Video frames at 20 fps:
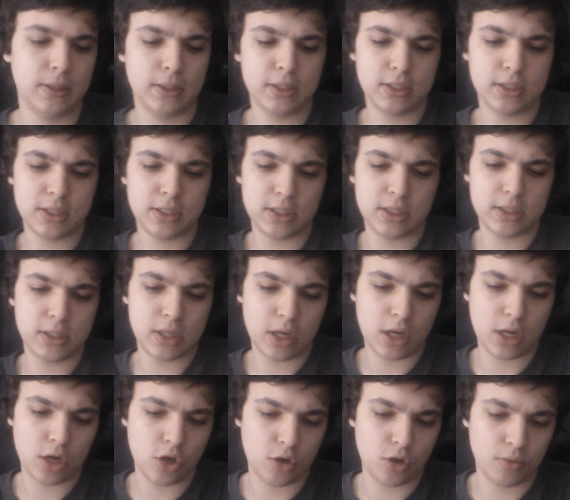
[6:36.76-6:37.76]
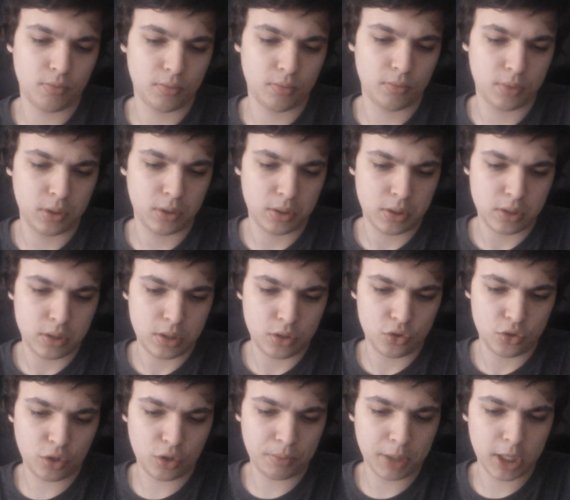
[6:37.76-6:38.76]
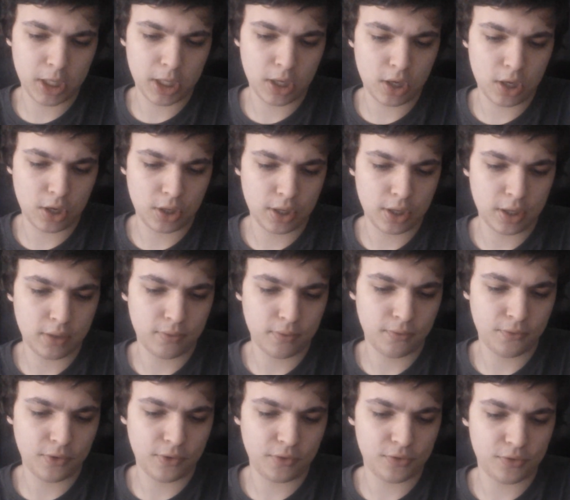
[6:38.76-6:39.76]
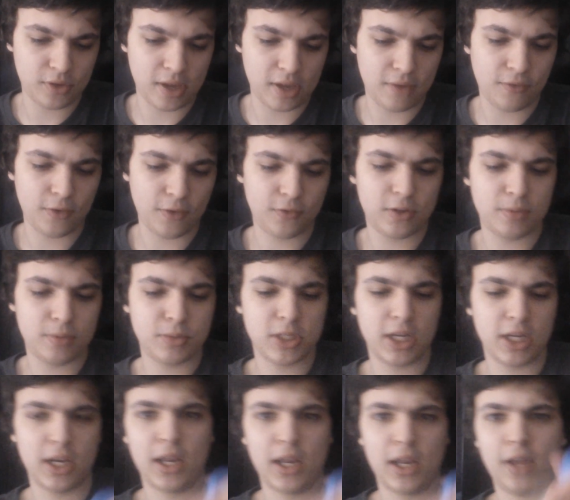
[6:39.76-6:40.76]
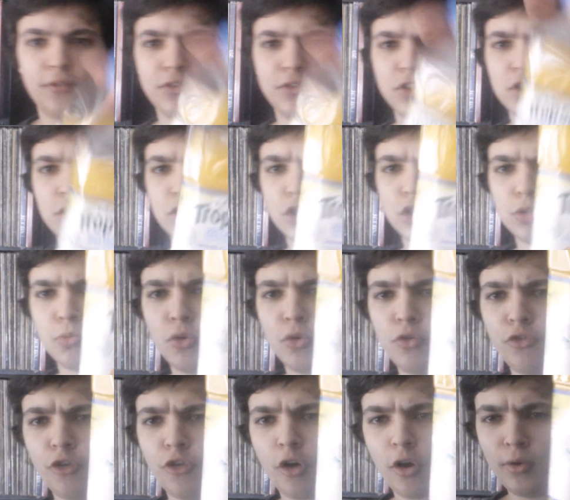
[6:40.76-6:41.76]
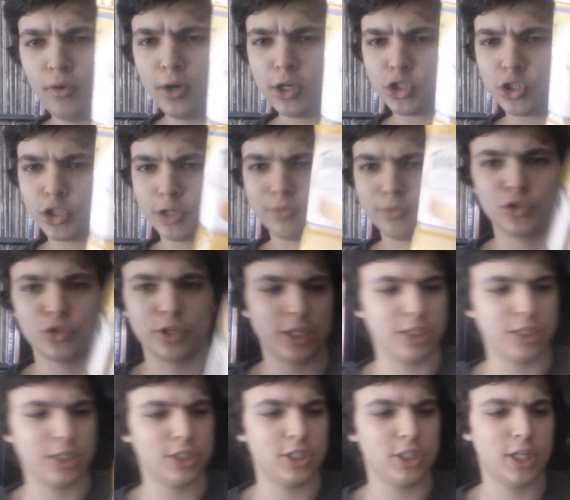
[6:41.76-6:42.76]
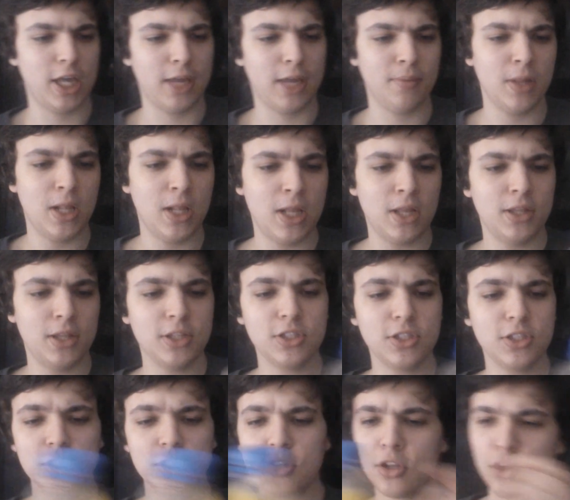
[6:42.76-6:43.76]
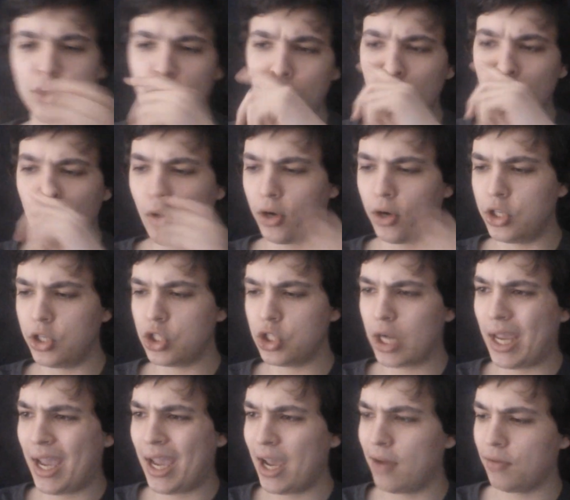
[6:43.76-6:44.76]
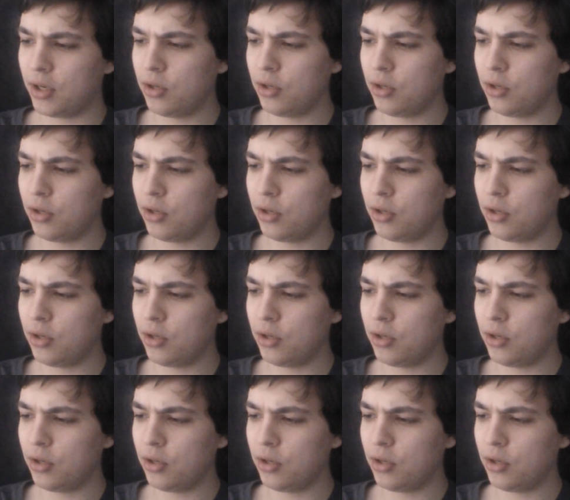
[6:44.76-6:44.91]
This is Tropicana 50% less smooth orange I'm drinking today. This isn't the normal orange I have.